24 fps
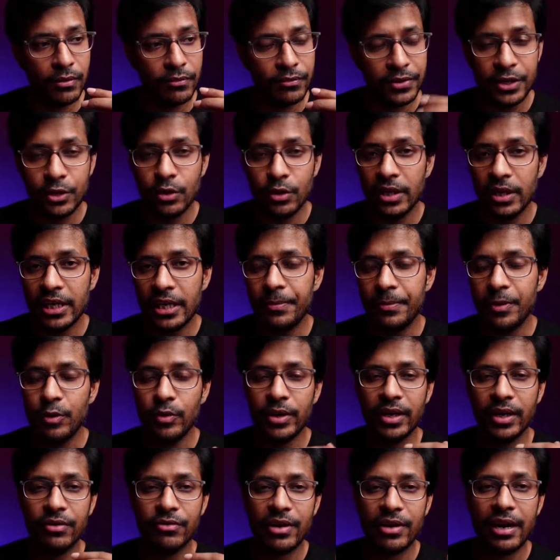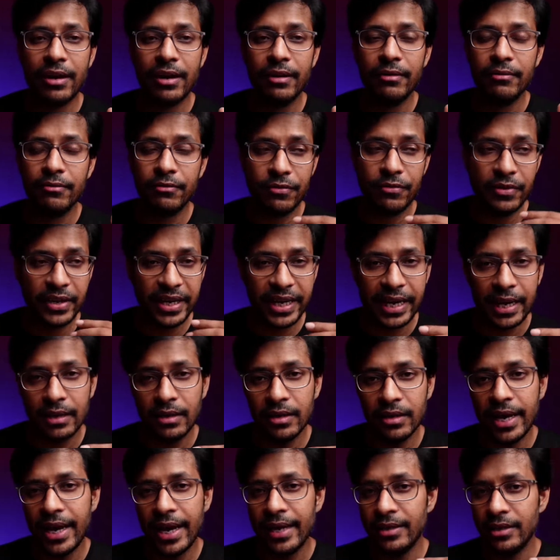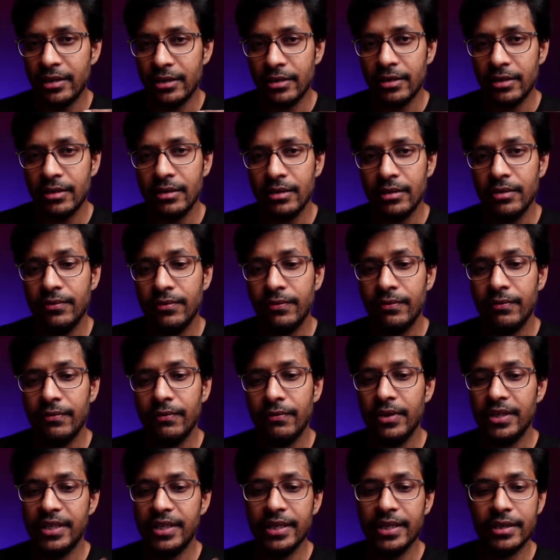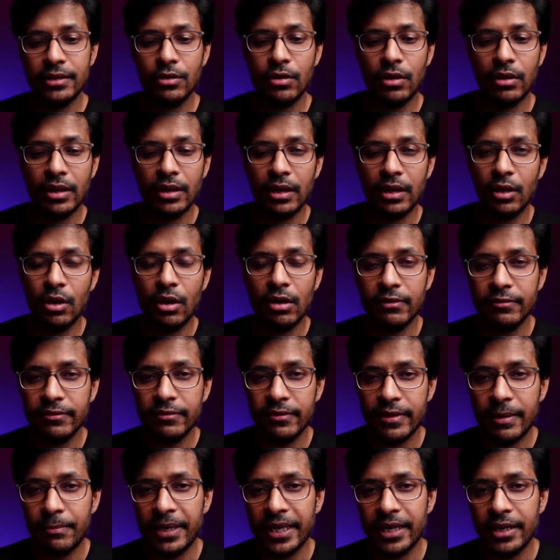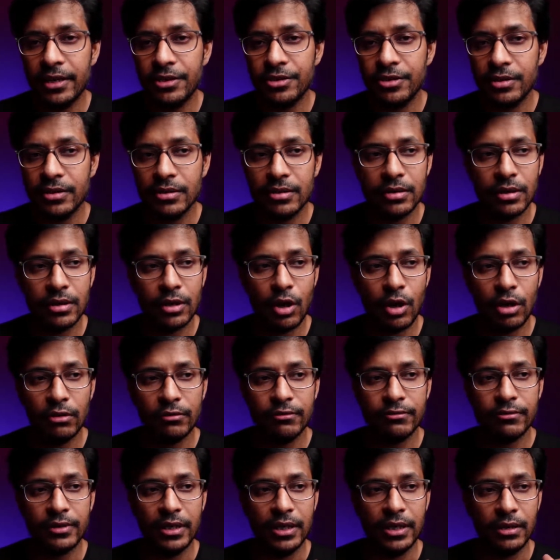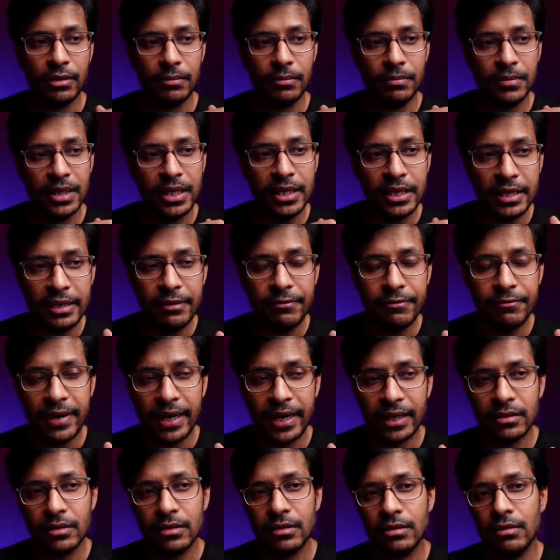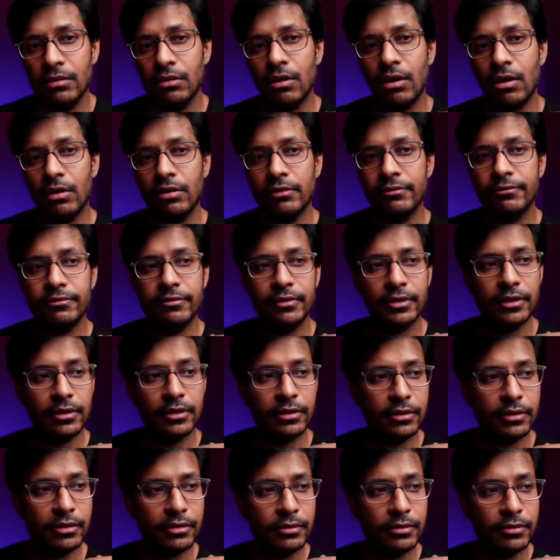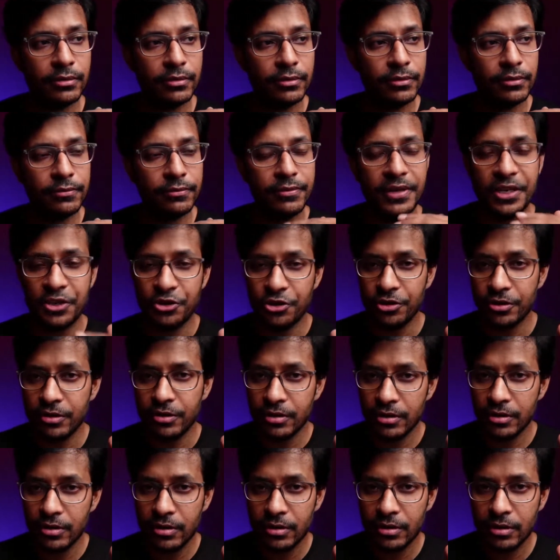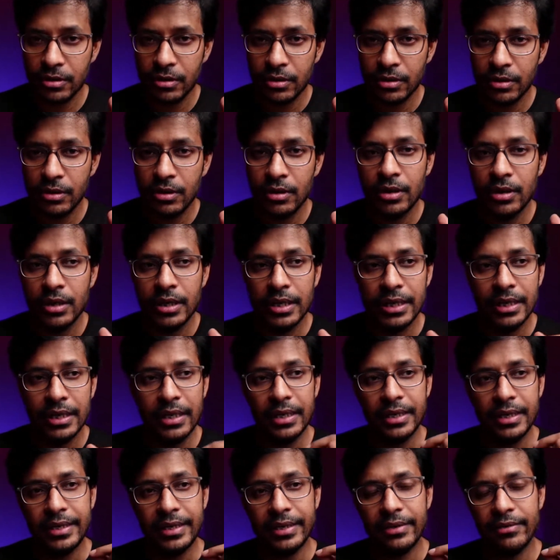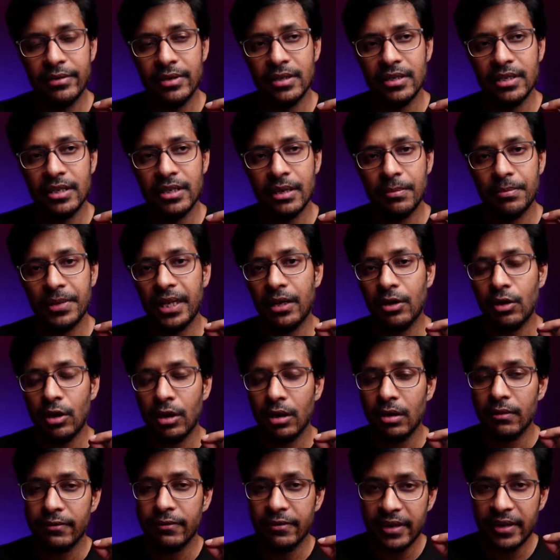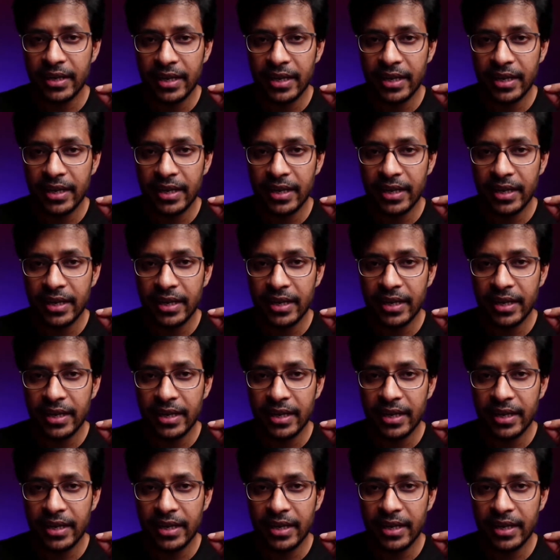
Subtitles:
Video Leap, you can try VN Editor, which has got a lot of applications, lot of effects, lot of features. There is something called